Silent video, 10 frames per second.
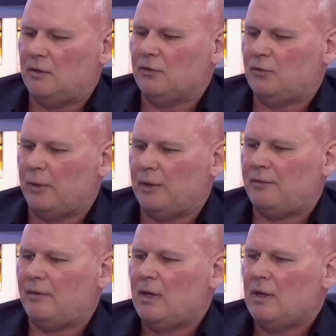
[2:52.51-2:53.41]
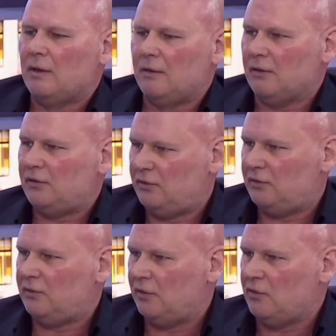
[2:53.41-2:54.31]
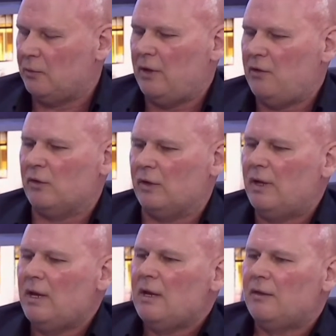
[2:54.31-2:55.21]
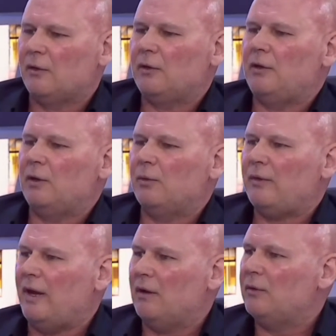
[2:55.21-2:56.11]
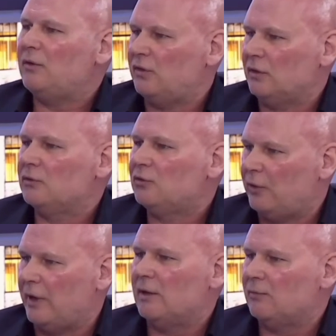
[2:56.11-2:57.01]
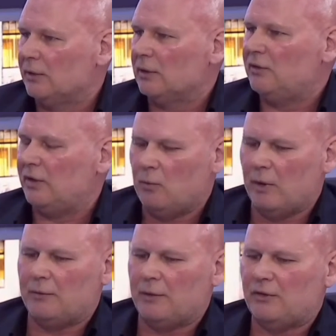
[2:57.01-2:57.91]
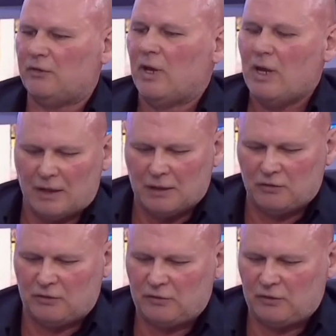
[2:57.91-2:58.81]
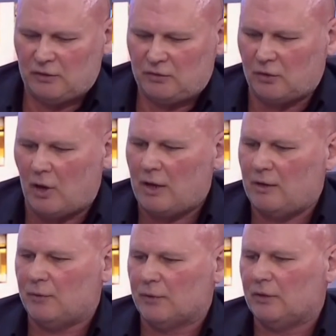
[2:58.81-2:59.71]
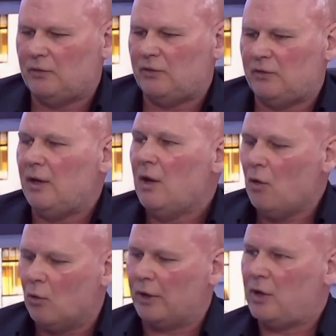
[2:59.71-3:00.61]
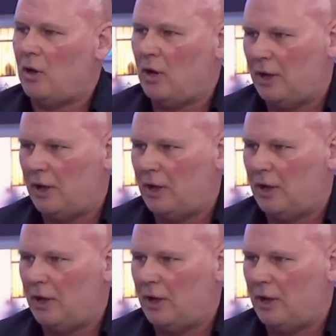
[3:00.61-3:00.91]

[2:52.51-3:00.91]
deals with this situation, they're going to deal with every single trade of real estate, whether it's an existing stock of real estate or a